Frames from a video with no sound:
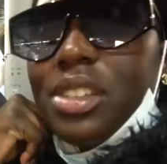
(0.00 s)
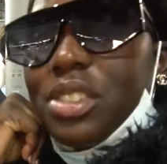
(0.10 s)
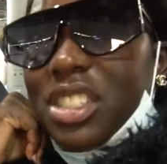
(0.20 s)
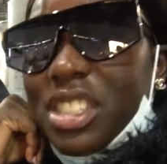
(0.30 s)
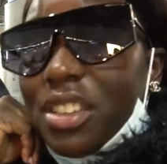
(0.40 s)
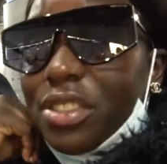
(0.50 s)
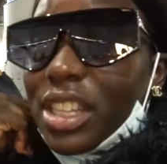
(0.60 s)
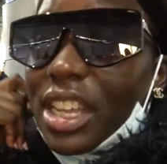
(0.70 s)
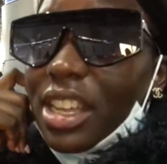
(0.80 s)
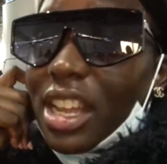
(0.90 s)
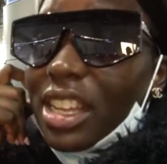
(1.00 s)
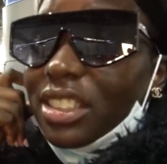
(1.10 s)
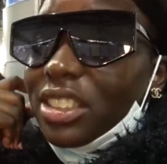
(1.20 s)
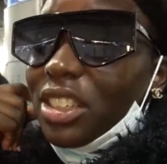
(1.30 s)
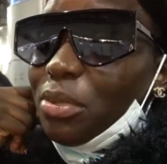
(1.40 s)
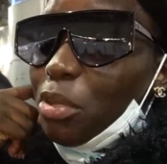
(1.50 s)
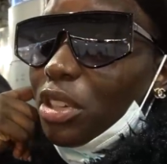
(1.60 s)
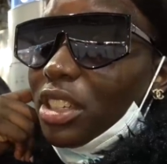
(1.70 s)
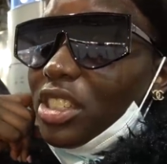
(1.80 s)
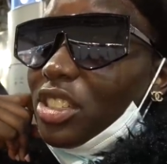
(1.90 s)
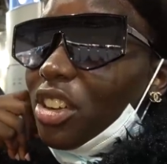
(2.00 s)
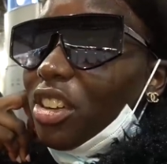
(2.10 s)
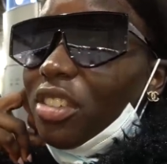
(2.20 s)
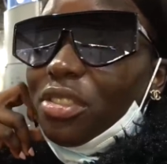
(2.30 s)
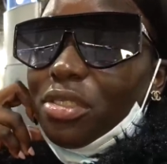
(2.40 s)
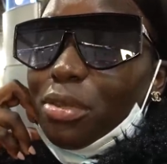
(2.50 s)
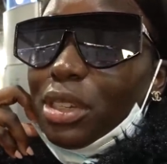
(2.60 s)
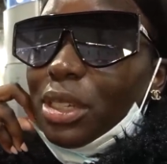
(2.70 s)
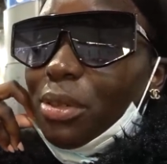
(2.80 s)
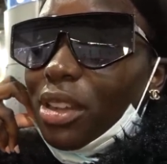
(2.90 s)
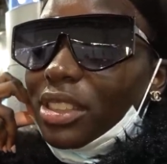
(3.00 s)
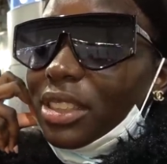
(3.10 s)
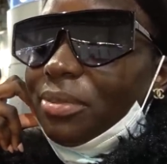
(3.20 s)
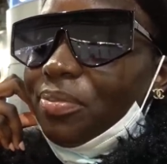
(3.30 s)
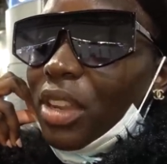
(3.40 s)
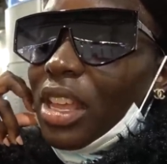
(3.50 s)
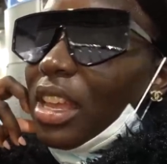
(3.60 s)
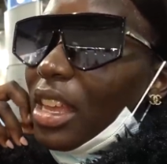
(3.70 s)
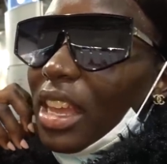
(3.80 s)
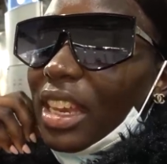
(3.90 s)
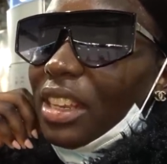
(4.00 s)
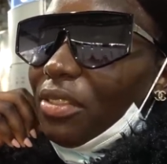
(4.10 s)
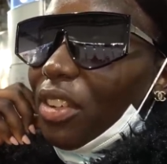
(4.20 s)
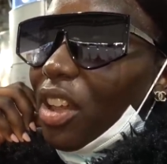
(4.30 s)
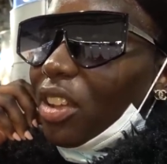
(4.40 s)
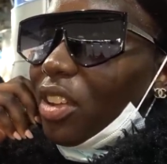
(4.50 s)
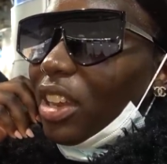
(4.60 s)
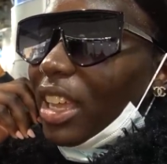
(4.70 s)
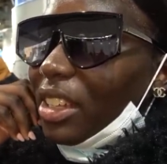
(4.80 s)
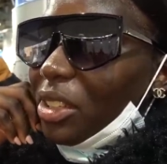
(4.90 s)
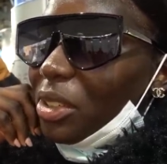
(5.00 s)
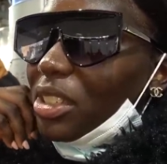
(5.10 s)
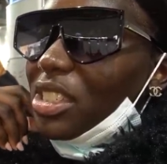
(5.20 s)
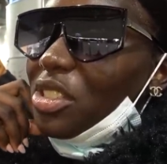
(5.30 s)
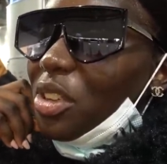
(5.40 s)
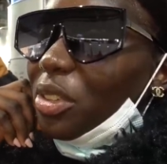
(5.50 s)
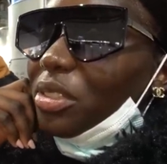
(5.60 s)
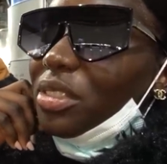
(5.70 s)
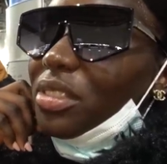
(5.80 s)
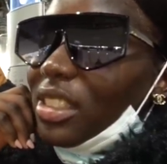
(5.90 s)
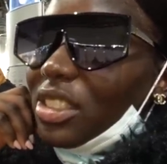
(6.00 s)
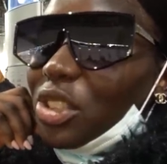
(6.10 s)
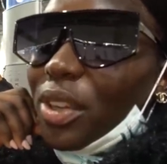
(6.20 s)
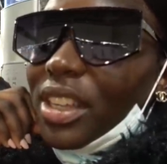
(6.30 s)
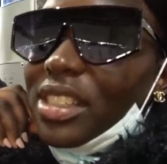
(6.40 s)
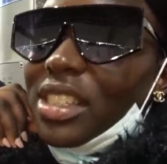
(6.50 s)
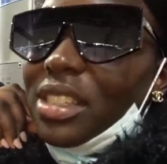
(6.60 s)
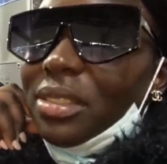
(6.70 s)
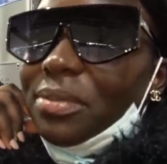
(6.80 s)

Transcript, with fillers: It was a tough day, guys. Tough morning. It started off really rocky. I didn't vlog all that though, because you know, it's crazy.